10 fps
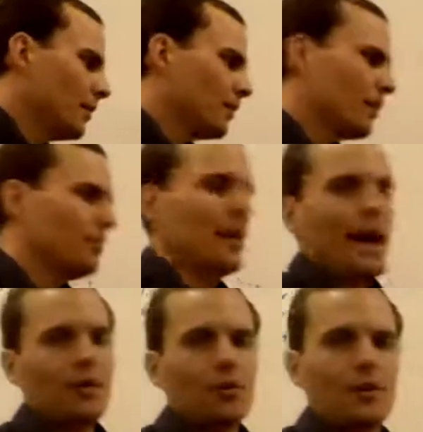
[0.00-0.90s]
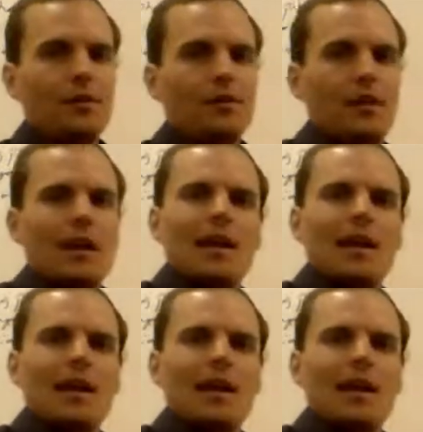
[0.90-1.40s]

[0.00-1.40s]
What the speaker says: subcategories,